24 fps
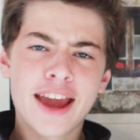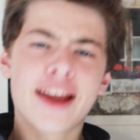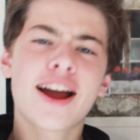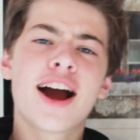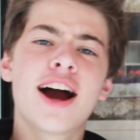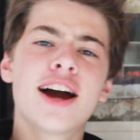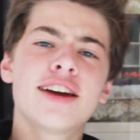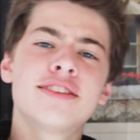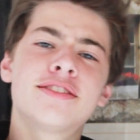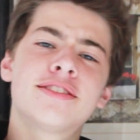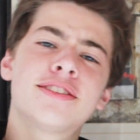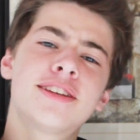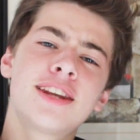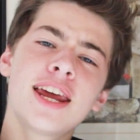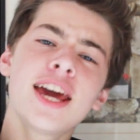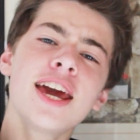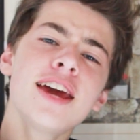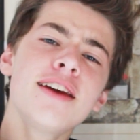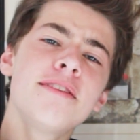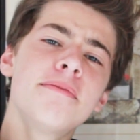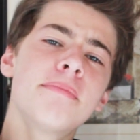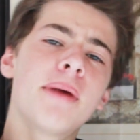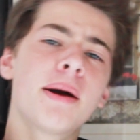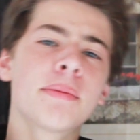Hey guys,
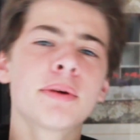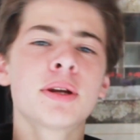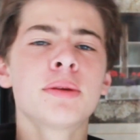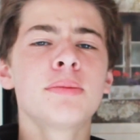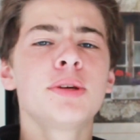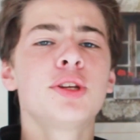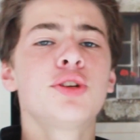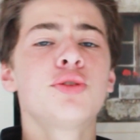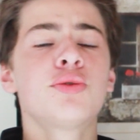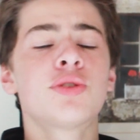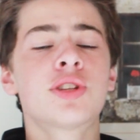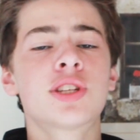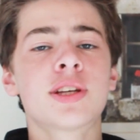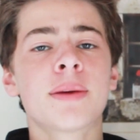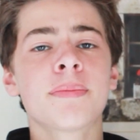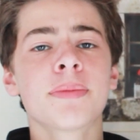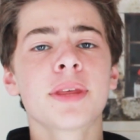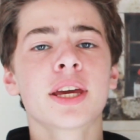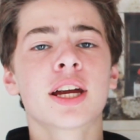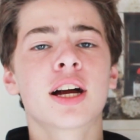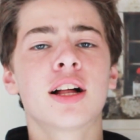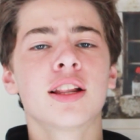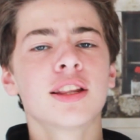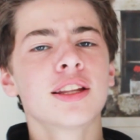today I'm going to be doing
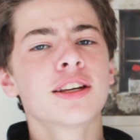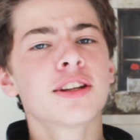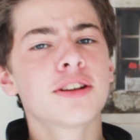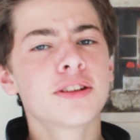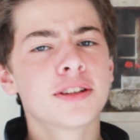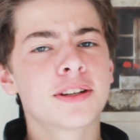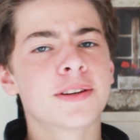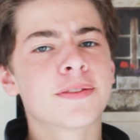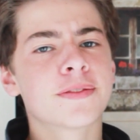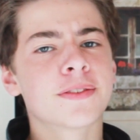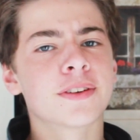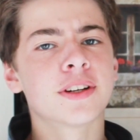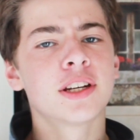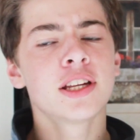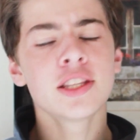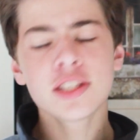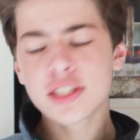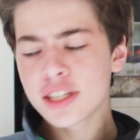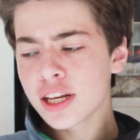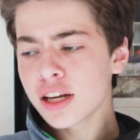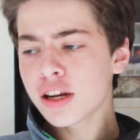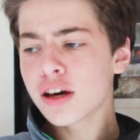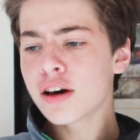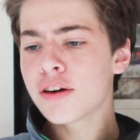something a little different.
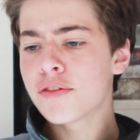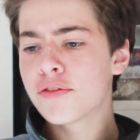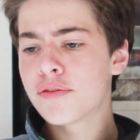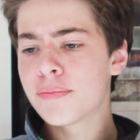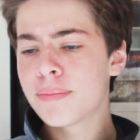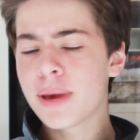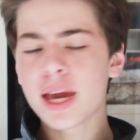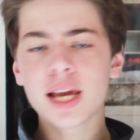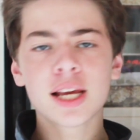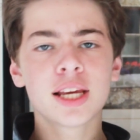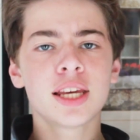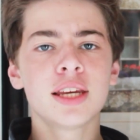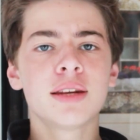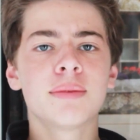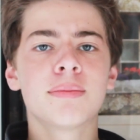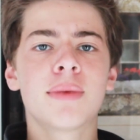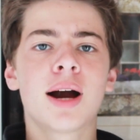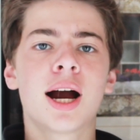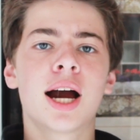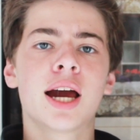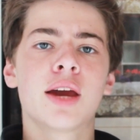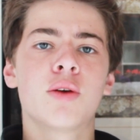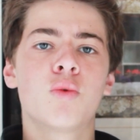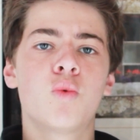Instead of making
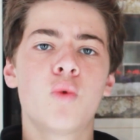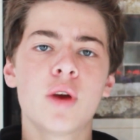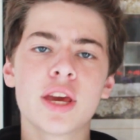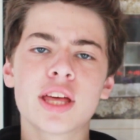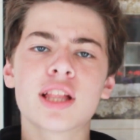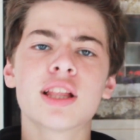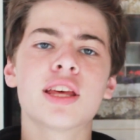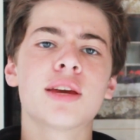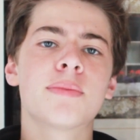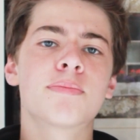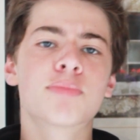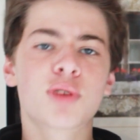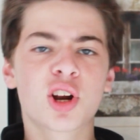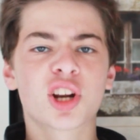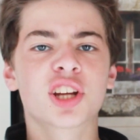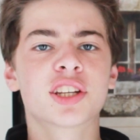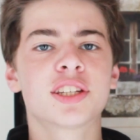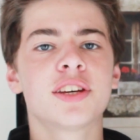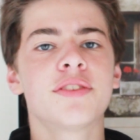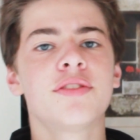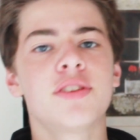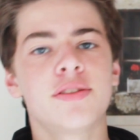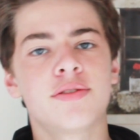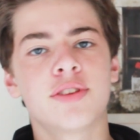my weekly
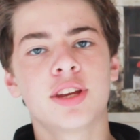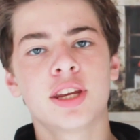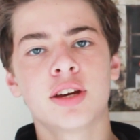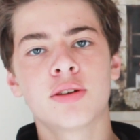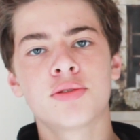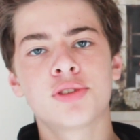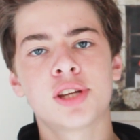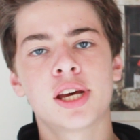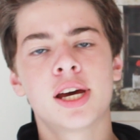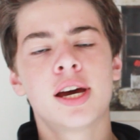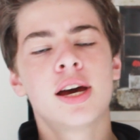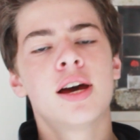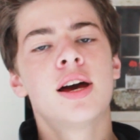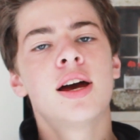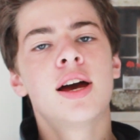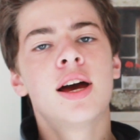productivity videos,